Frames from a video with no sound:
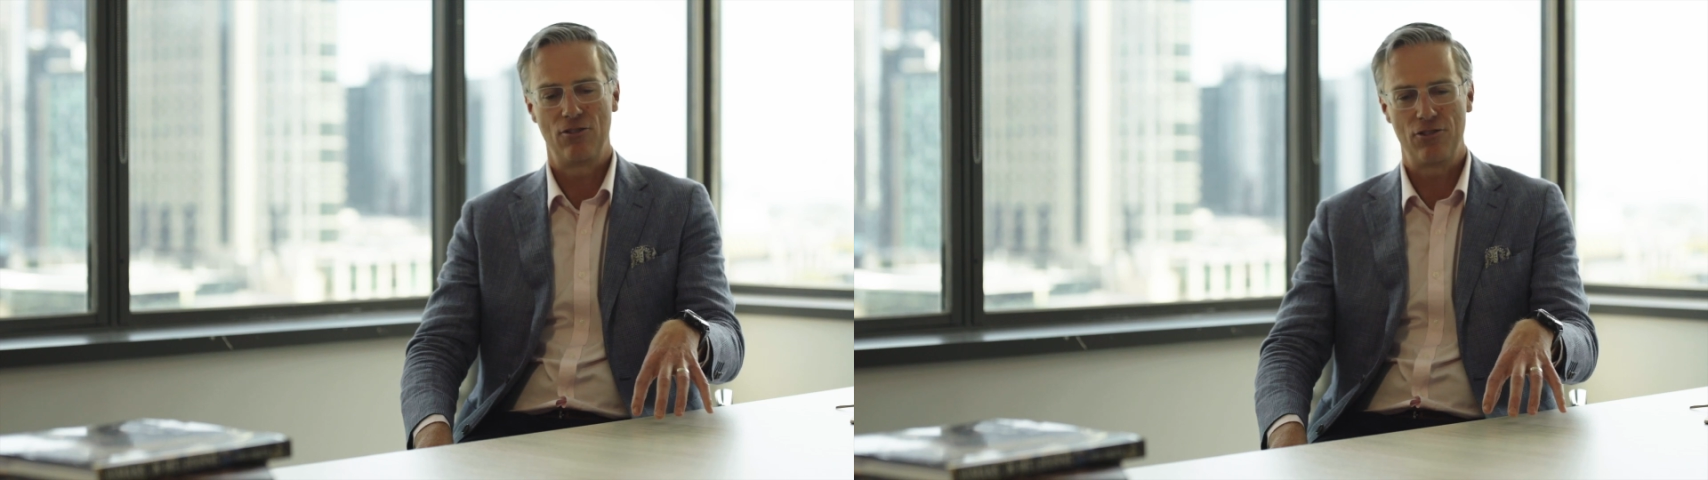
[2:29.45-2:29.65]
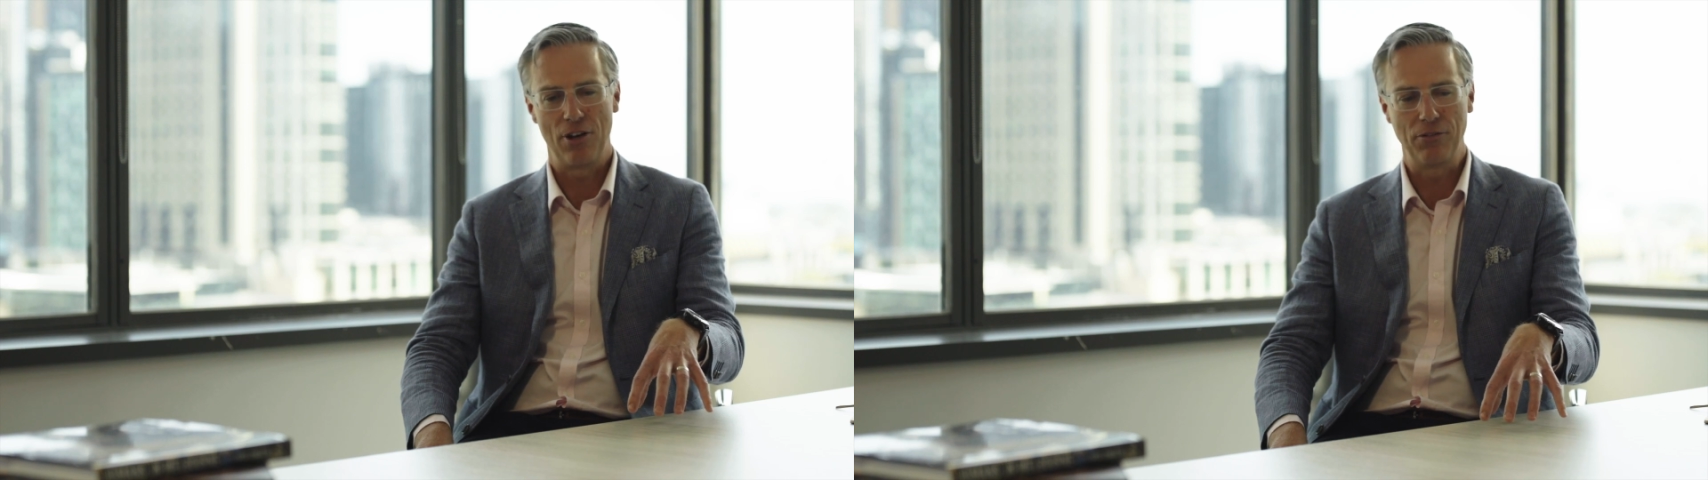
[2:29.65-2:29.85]

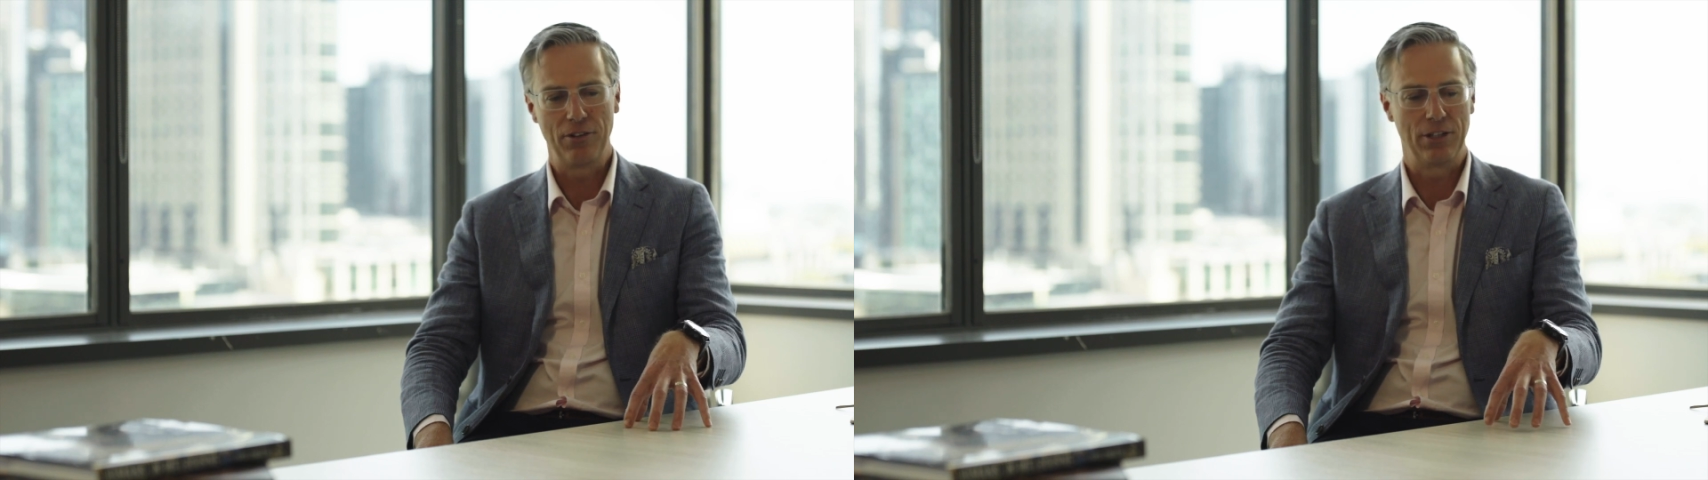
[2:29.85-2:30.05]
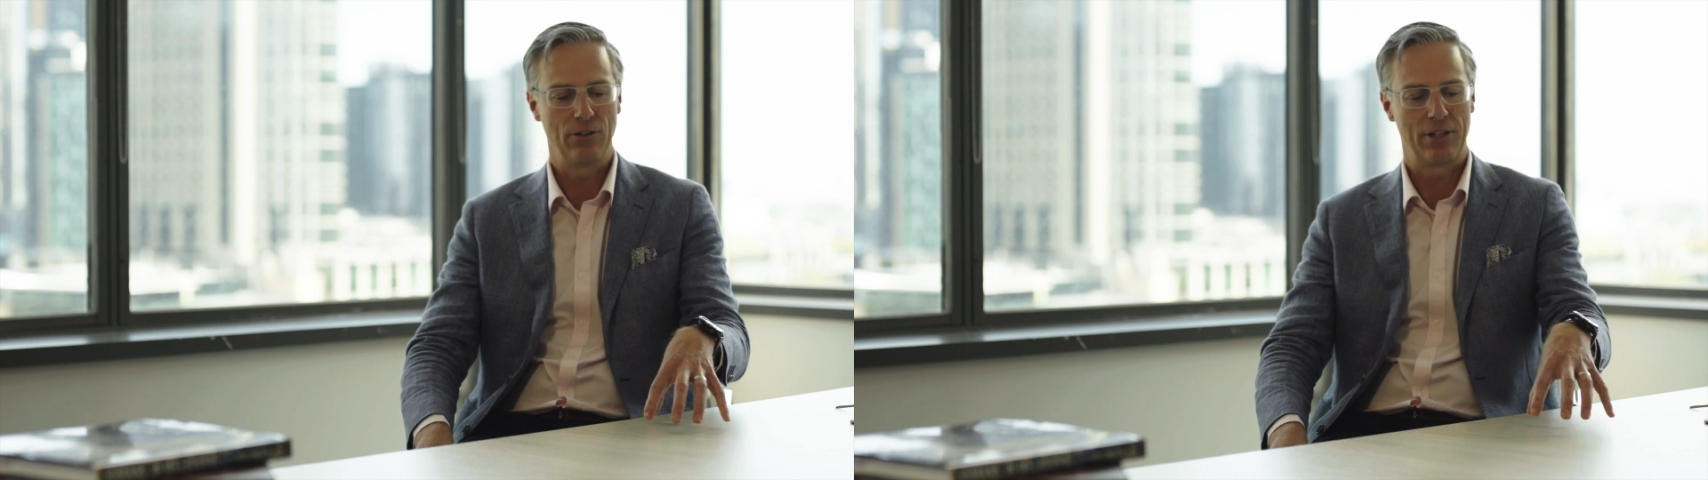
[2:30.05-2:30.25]

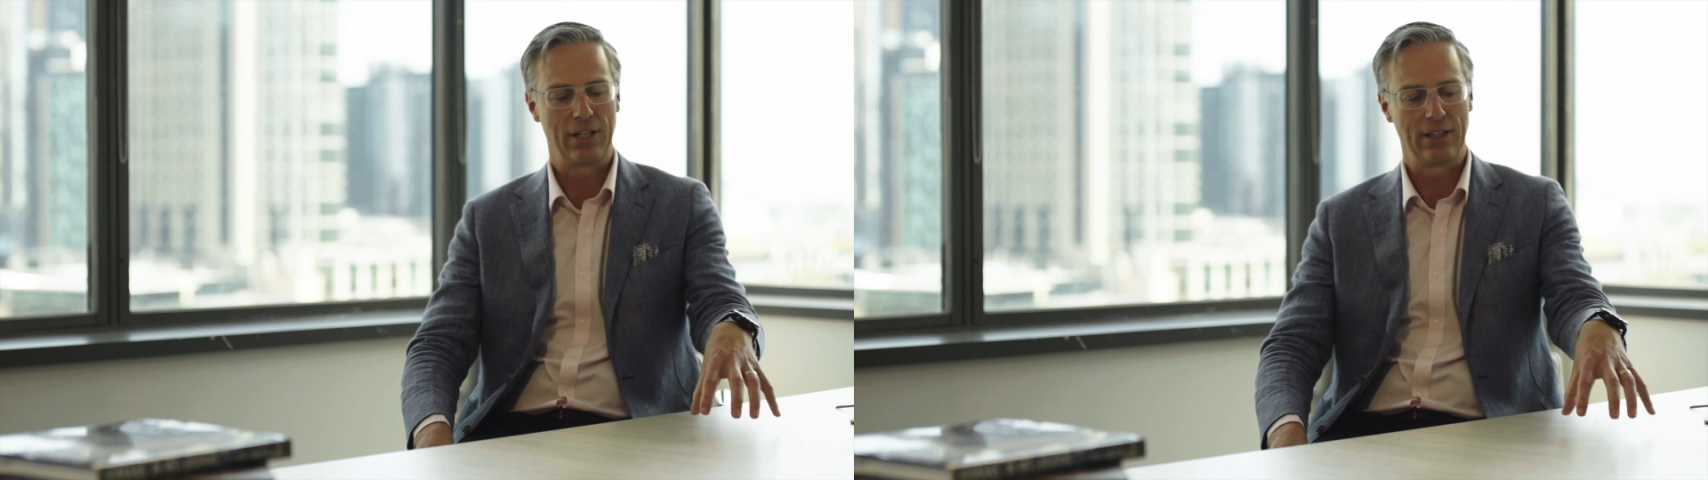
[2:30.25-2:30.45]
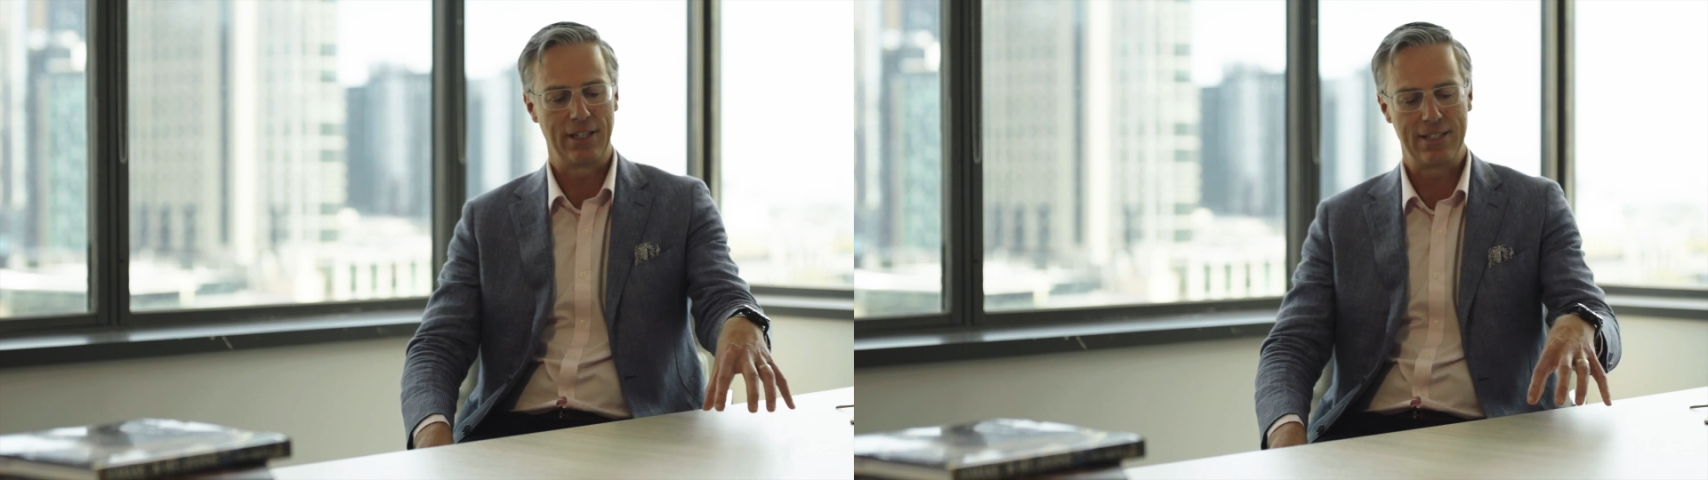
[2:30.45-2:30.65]
generally you're looking
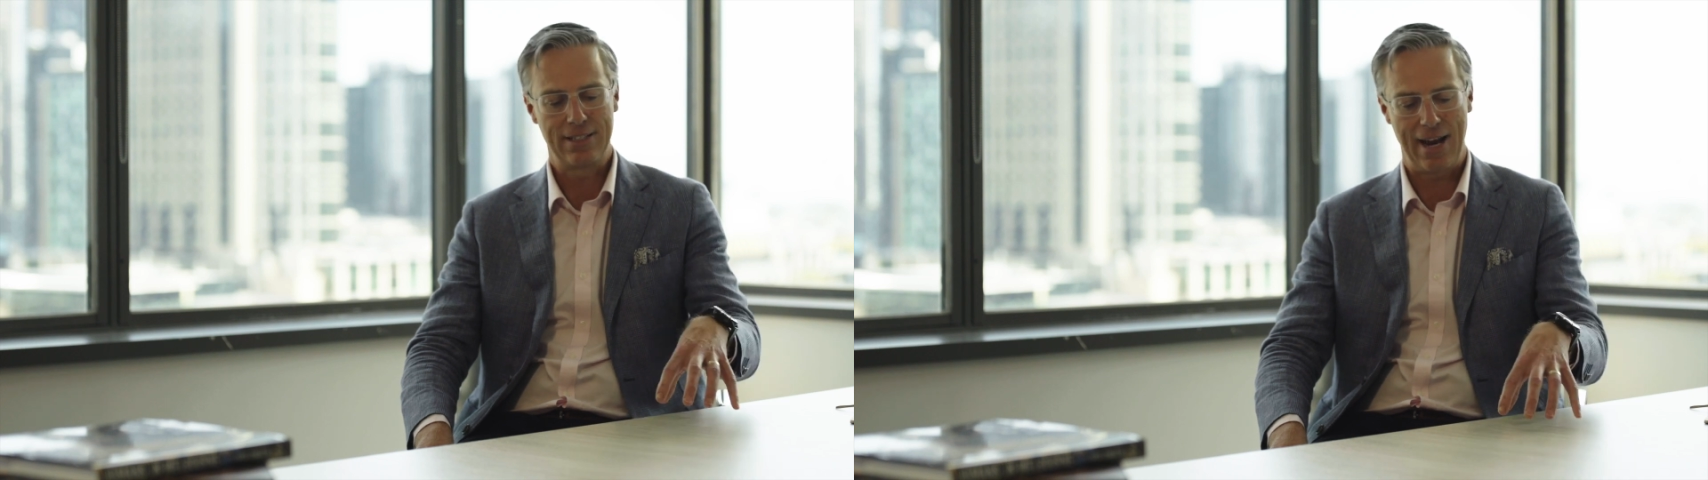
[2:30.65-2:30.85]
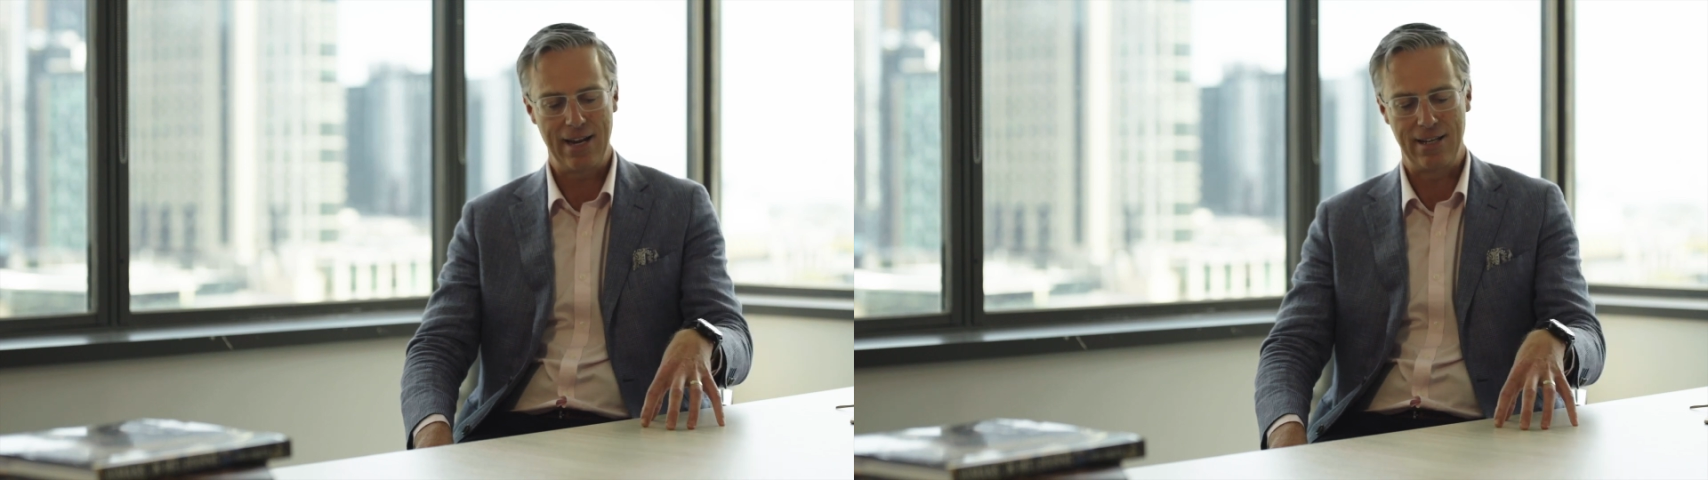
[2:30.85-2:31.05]
at least
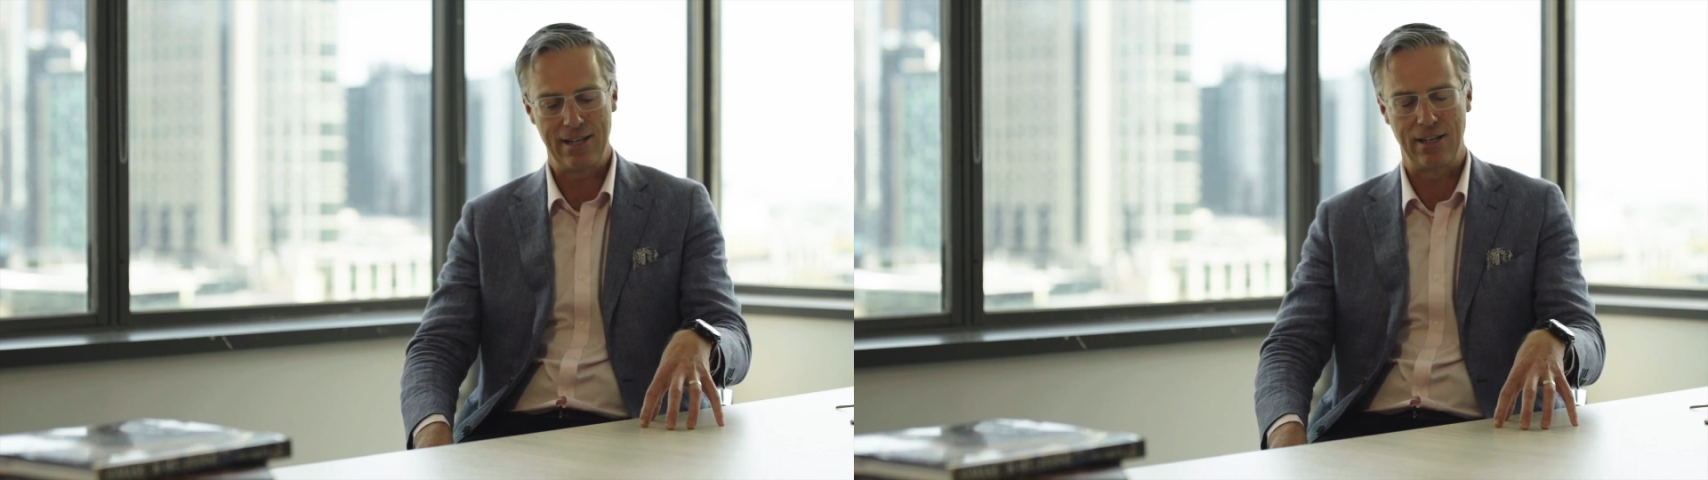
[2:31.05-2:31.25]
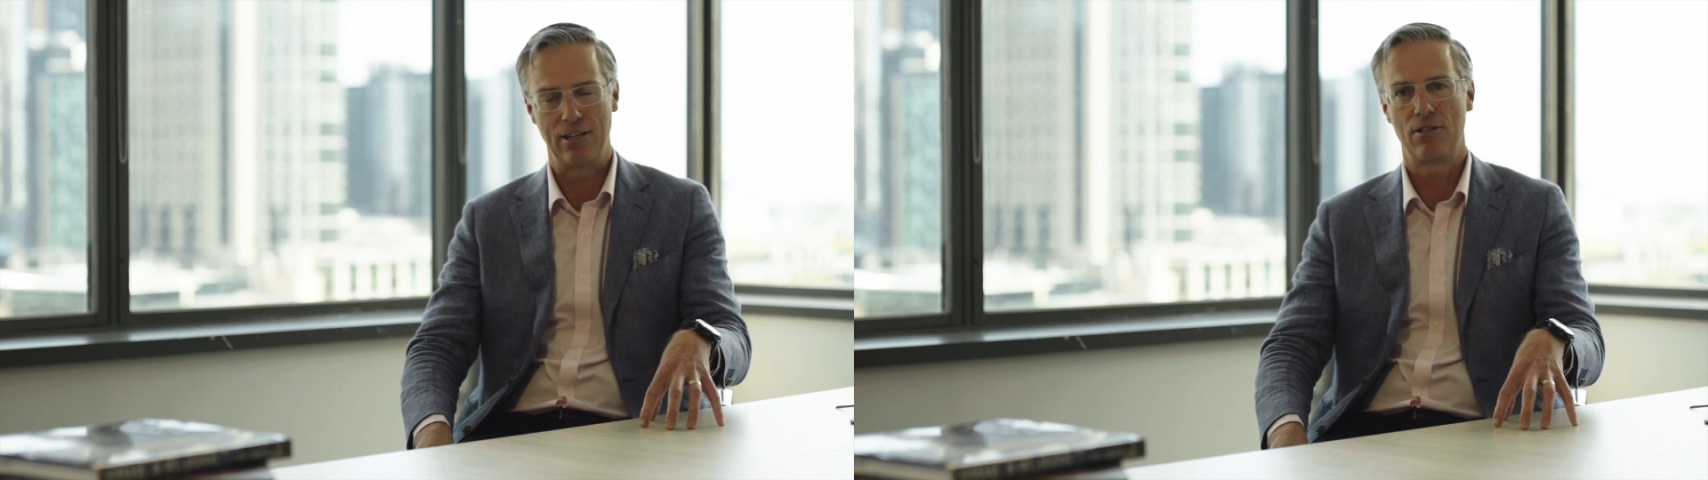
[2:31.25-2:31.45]
10
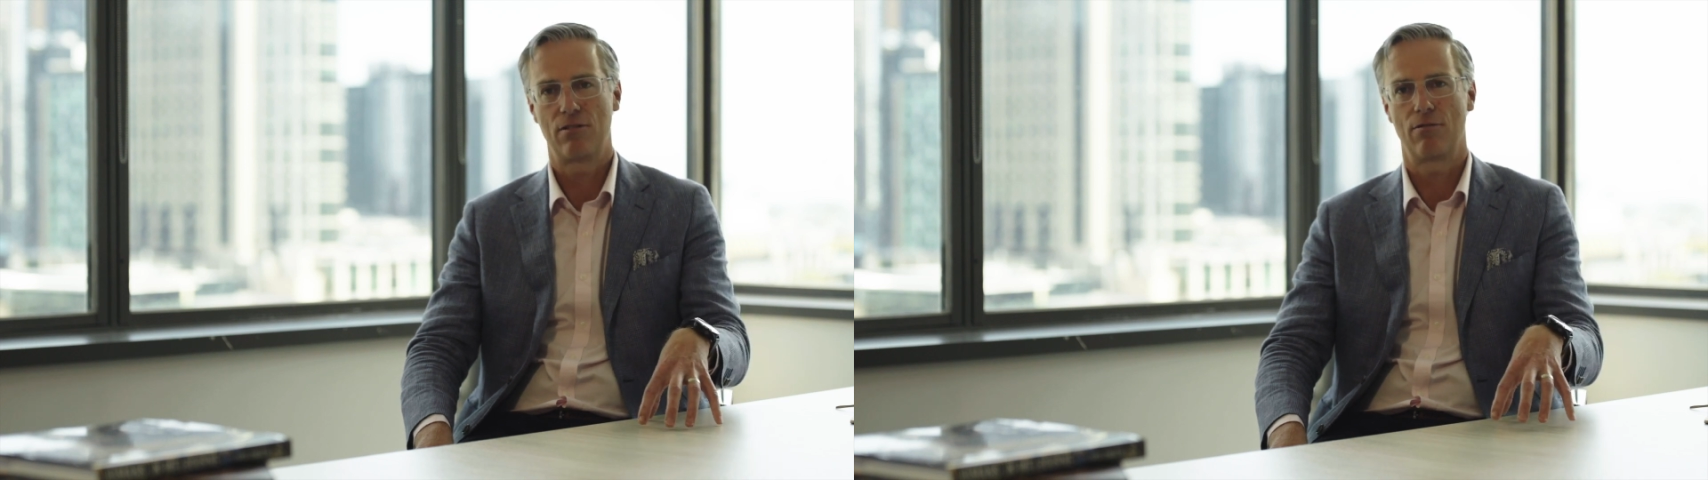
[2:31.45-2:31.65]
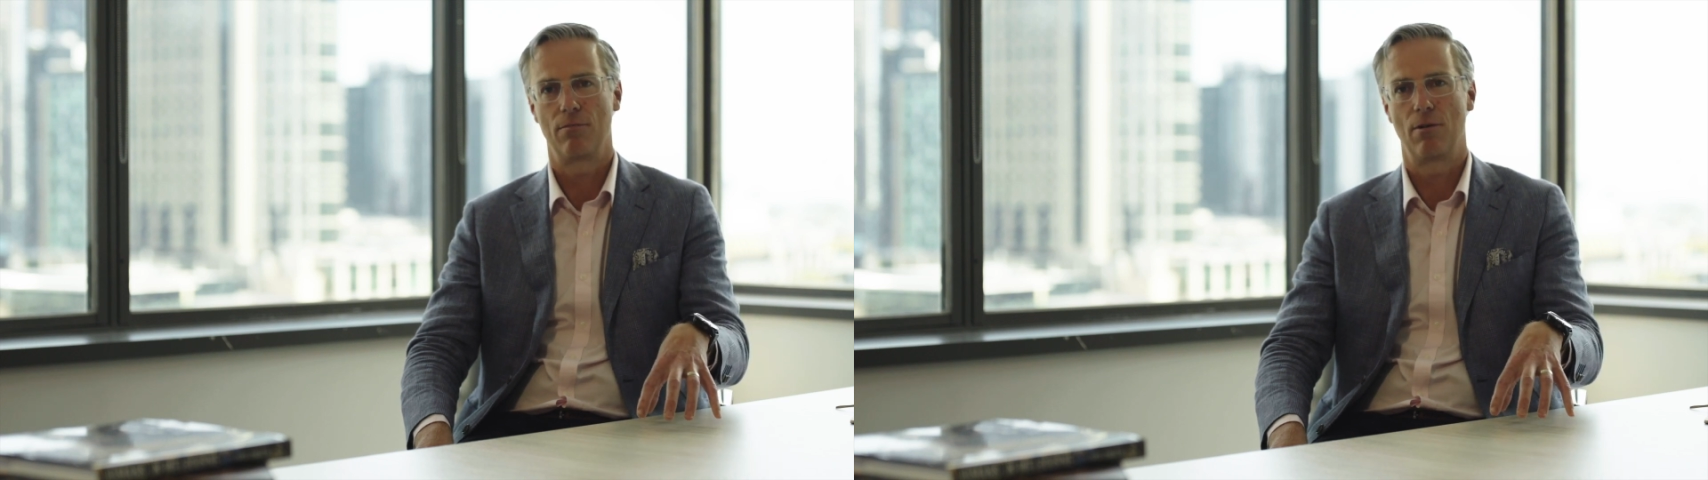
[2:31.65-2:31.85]
years from